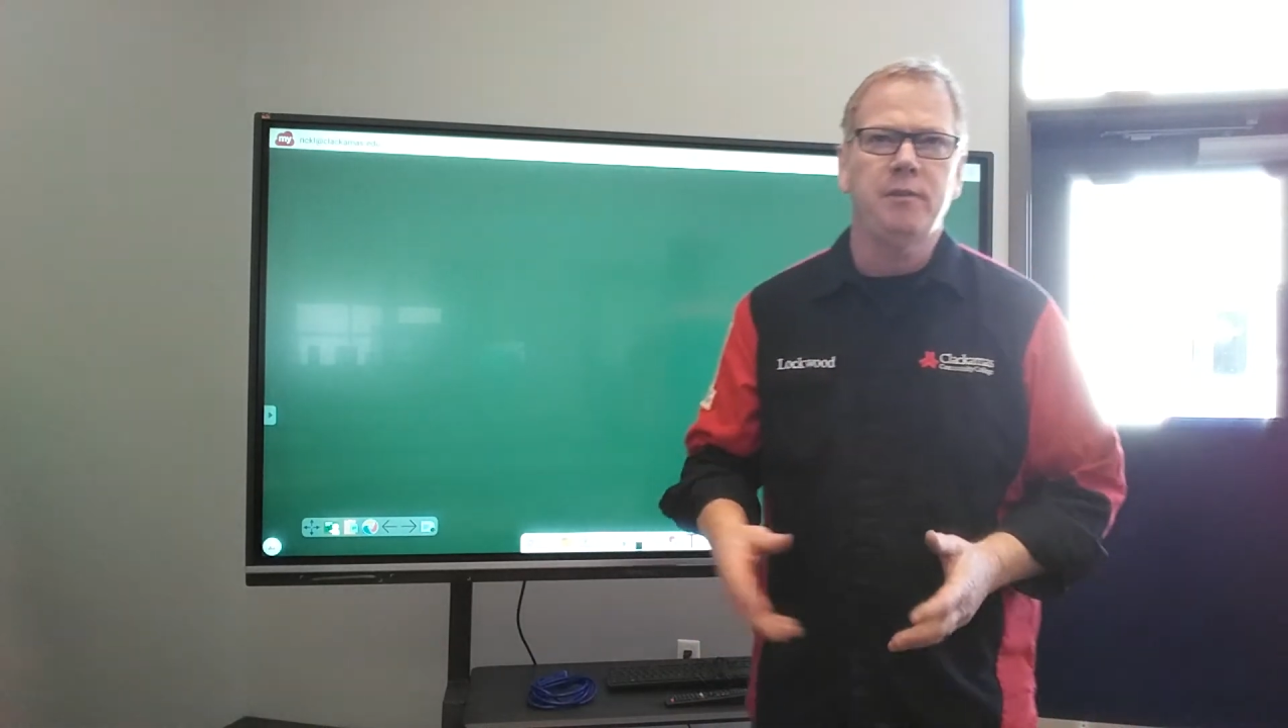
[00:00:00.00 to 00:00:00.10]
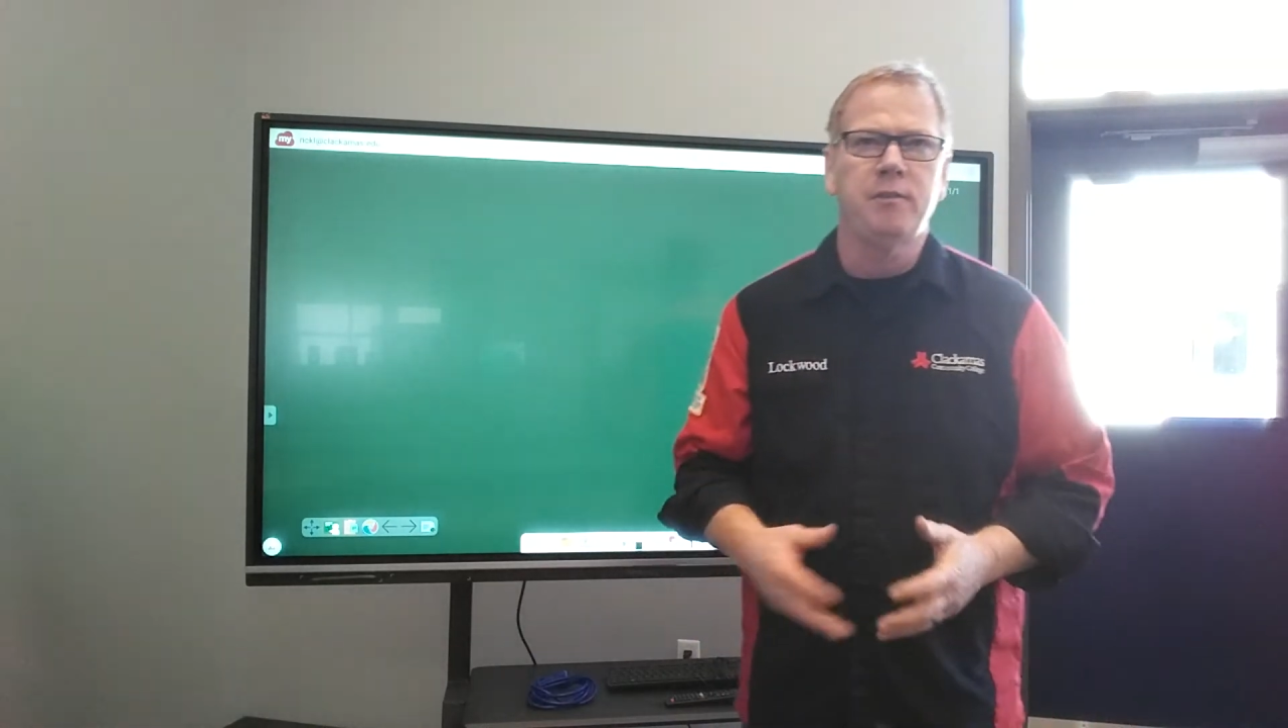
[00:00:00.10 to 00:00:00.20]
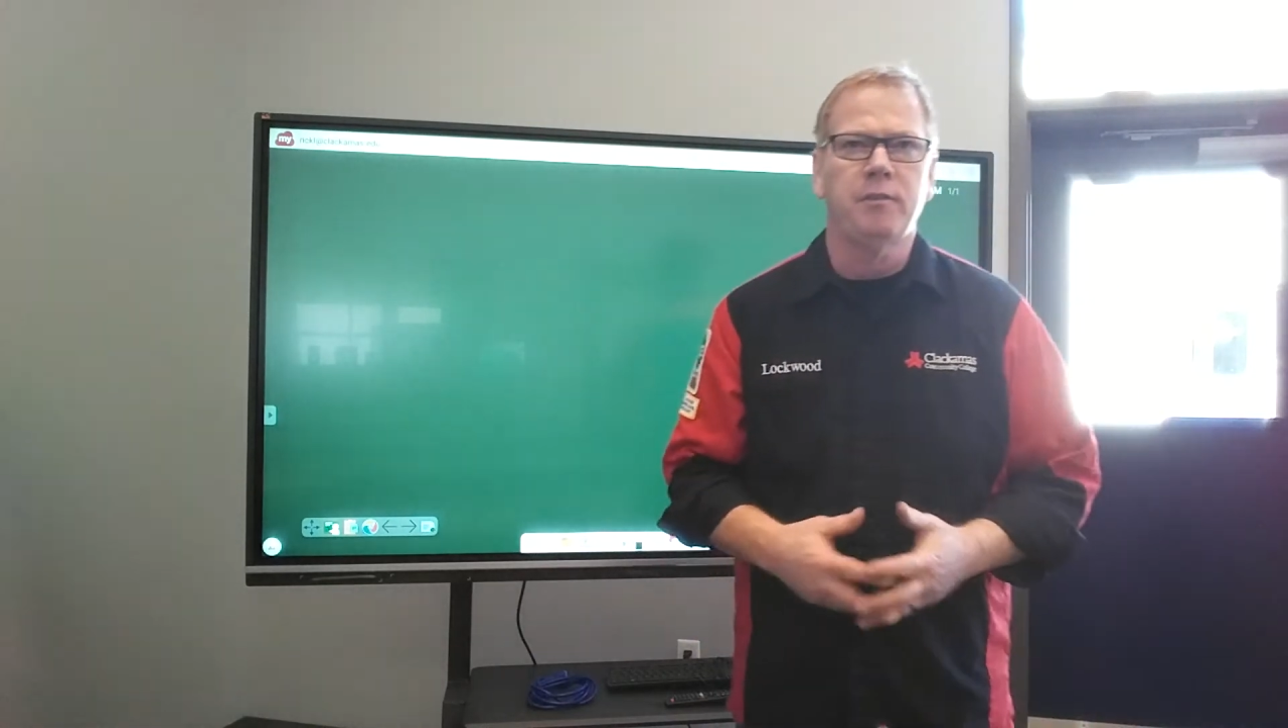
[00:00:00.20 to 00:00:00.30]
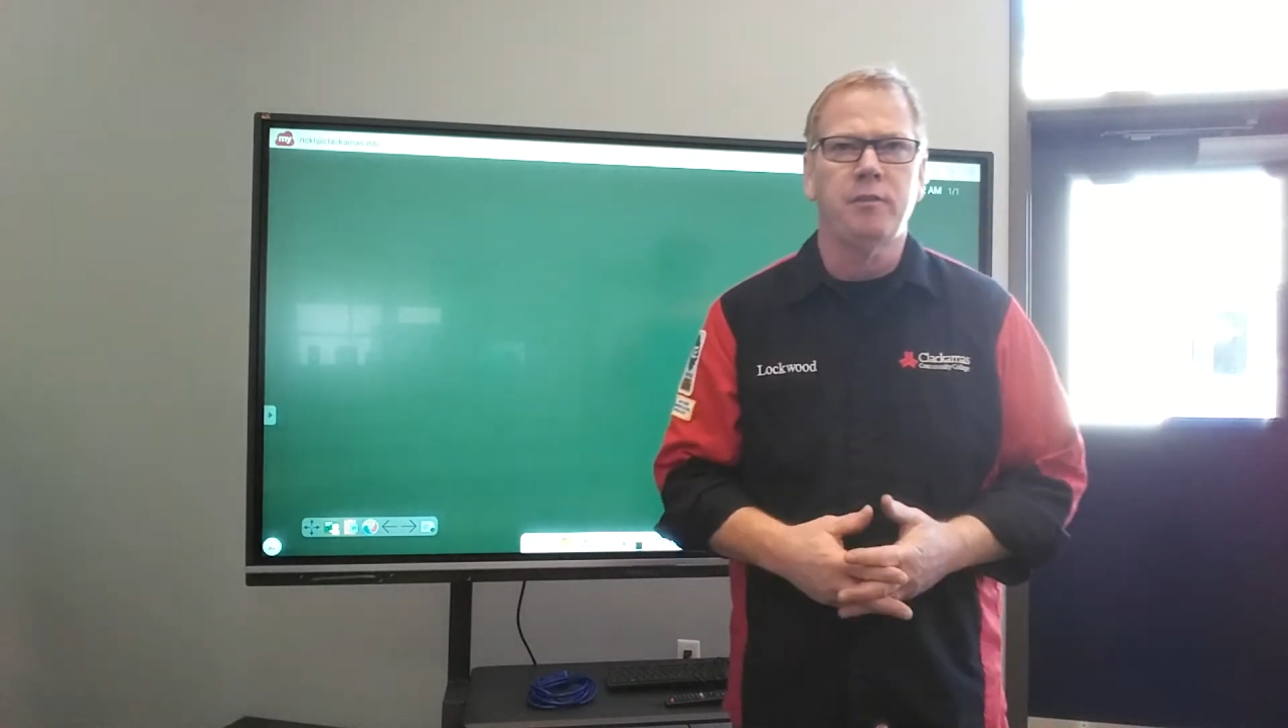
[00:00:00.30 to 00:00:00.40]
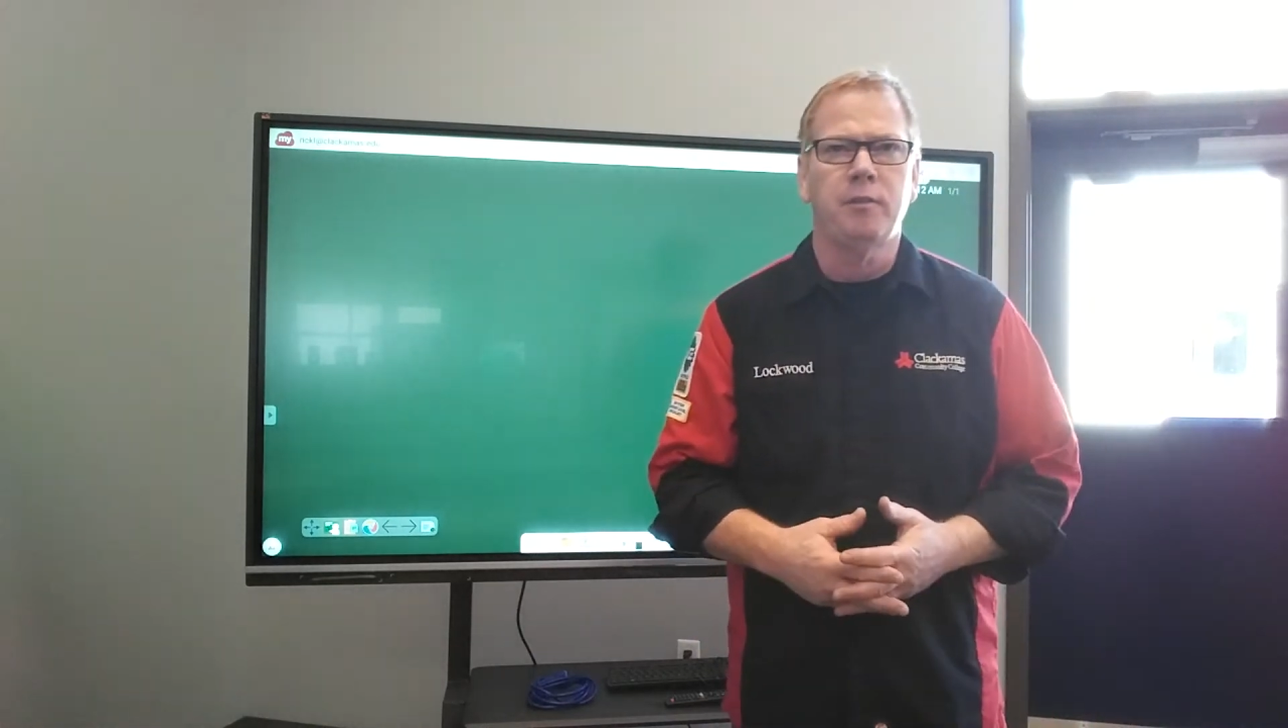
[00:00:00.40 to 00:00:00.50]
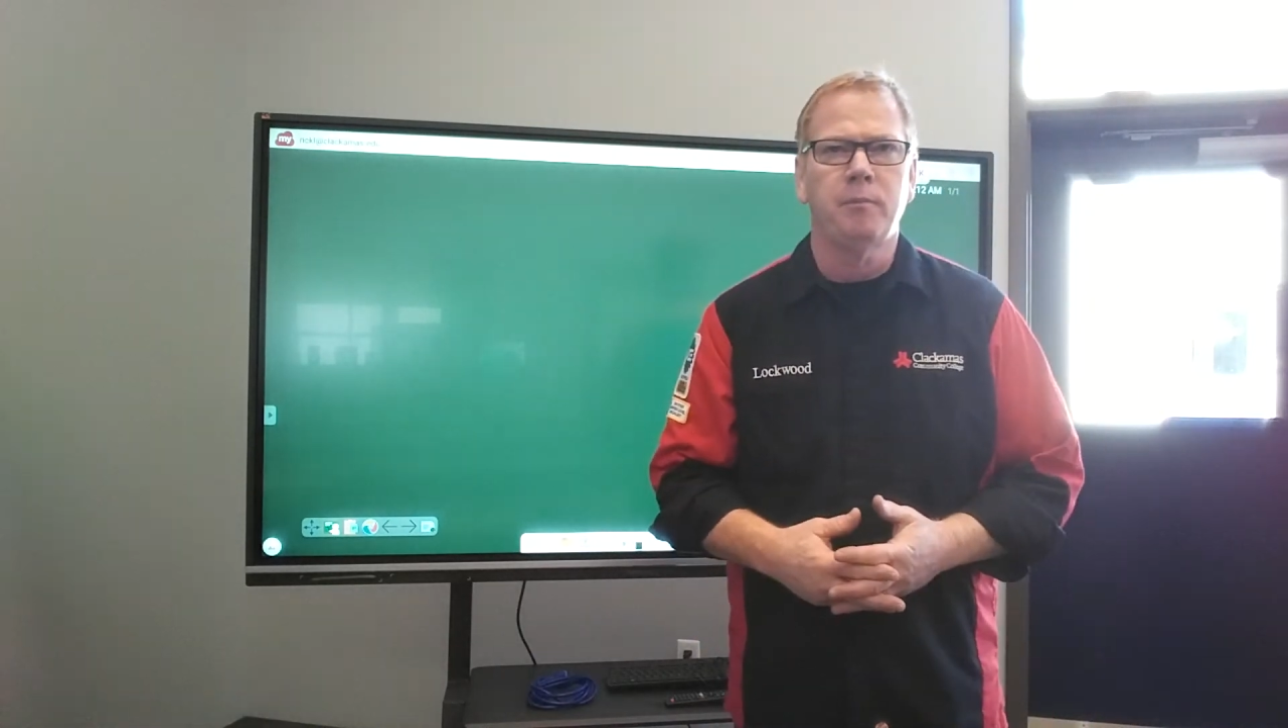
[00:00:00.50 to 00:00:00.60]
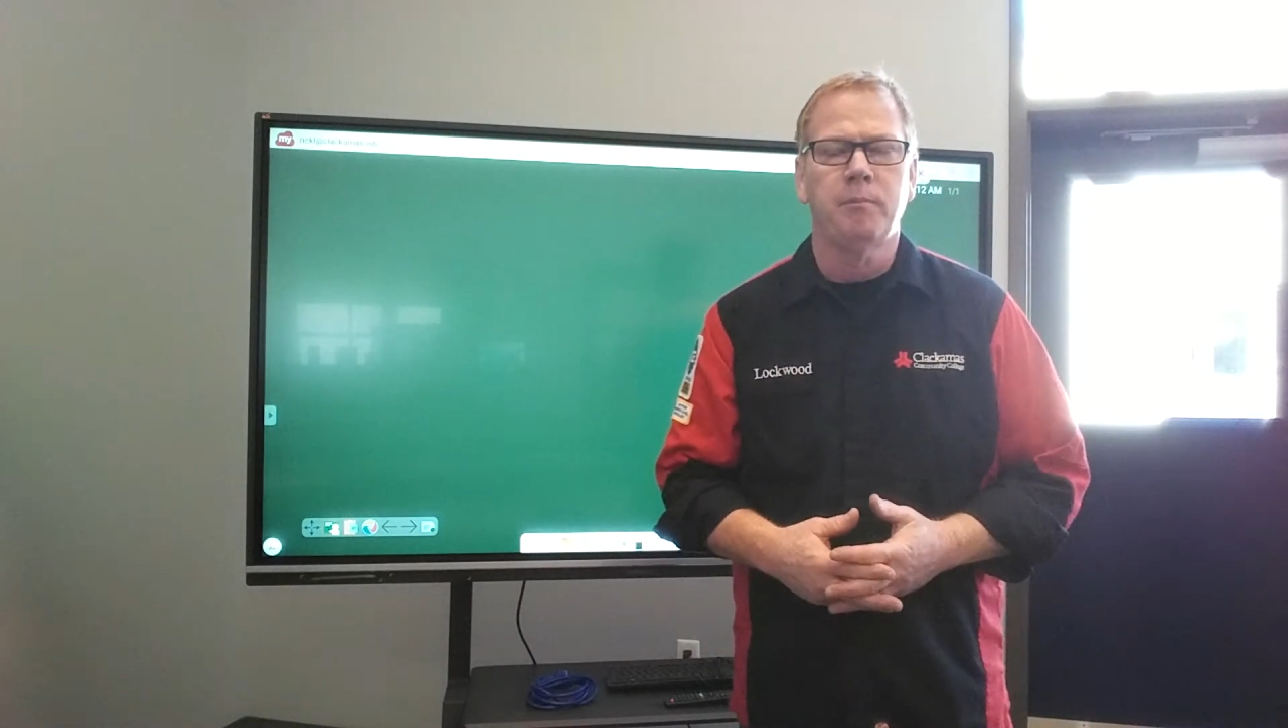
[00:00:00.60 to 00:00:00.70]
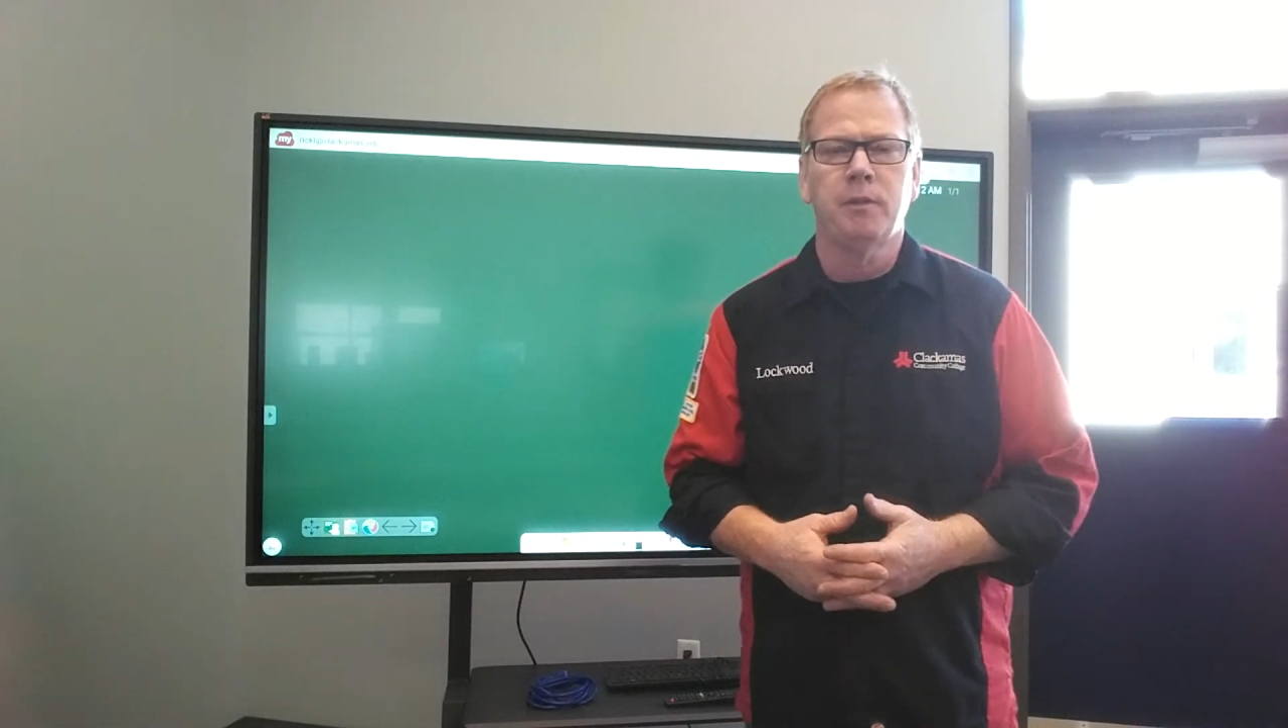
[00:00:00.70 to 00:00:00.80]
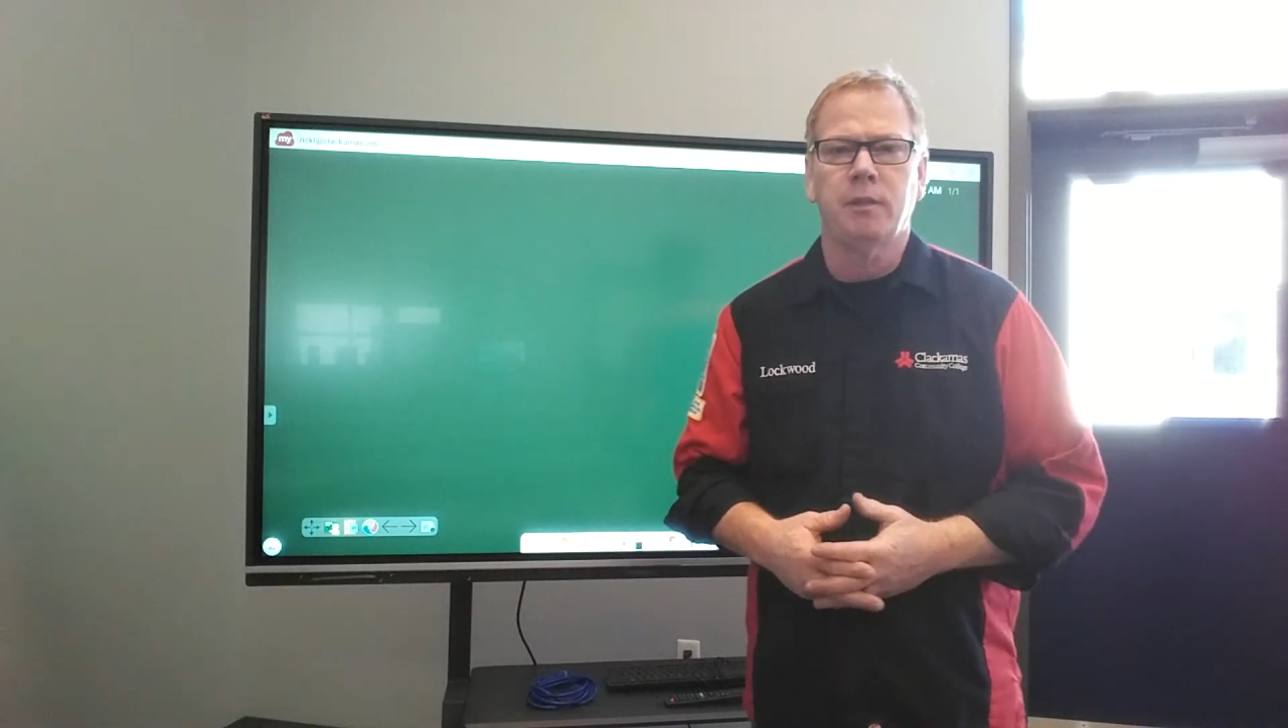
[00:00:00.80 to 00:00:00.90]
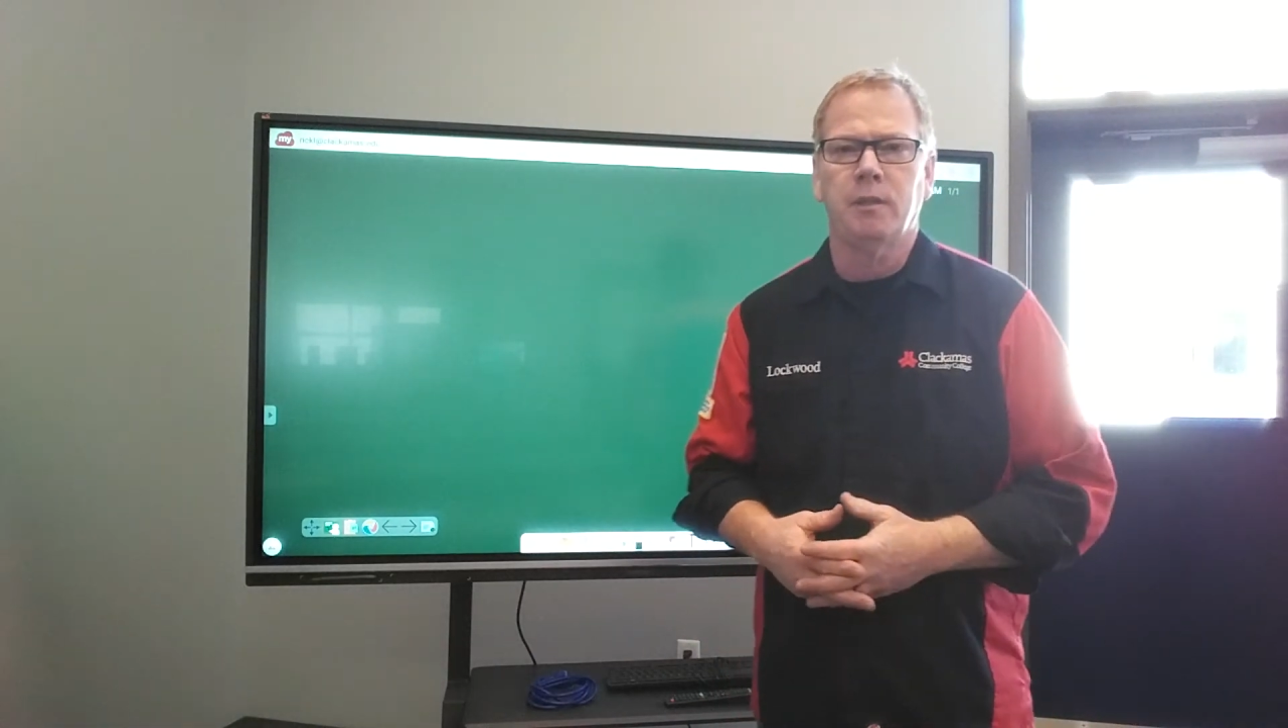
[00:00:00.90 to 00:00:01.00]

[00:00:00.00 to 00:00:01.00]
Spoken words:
system,